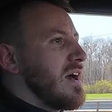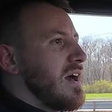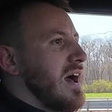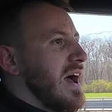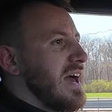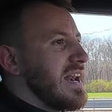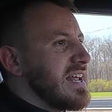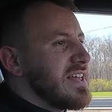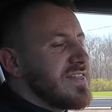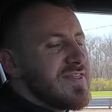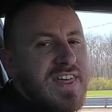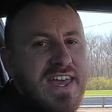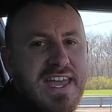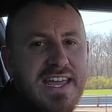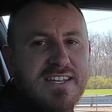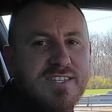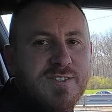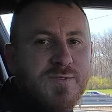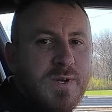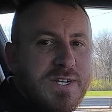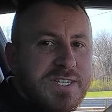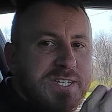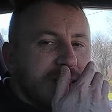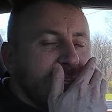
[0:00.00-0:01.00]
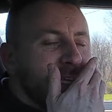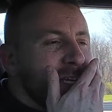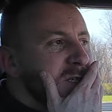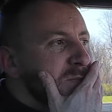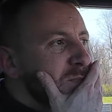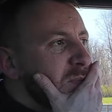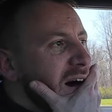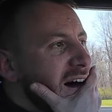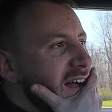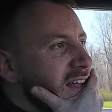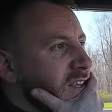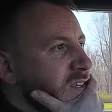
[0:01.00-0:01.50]
I didn't think switching these
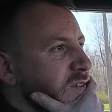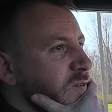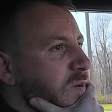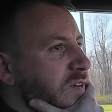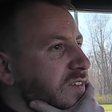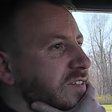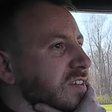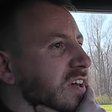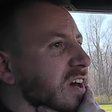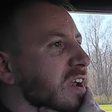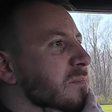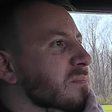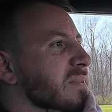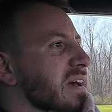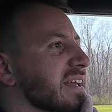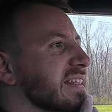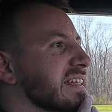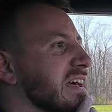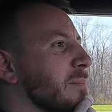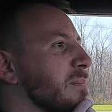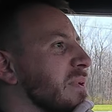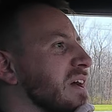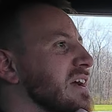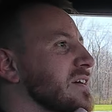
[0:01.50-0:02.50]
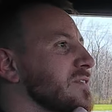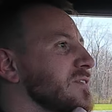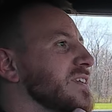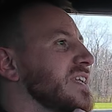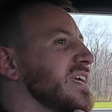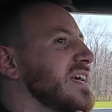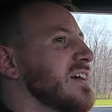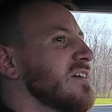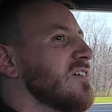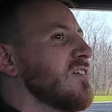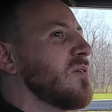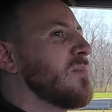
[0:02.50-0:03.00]
buttons was gonna make that big of a
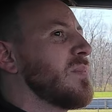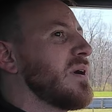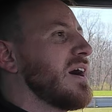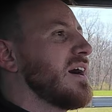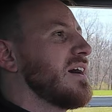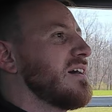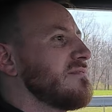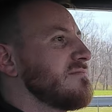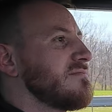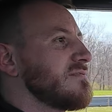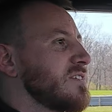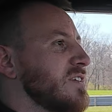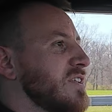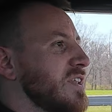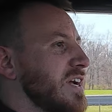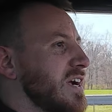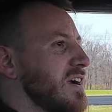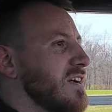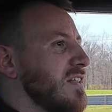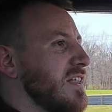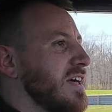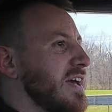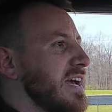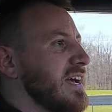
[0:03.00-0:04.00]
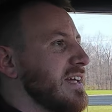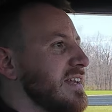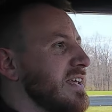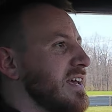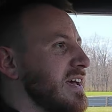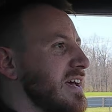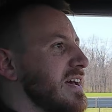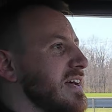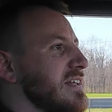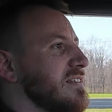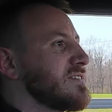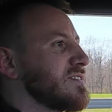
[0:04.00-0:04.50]
deal, but clearly it
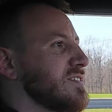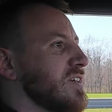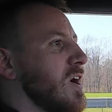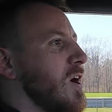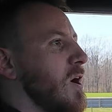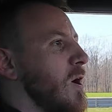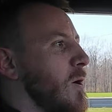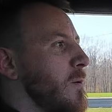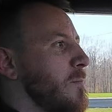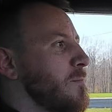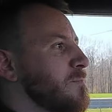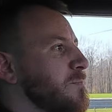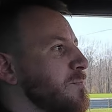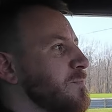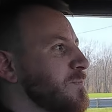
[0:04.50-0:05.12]
did. So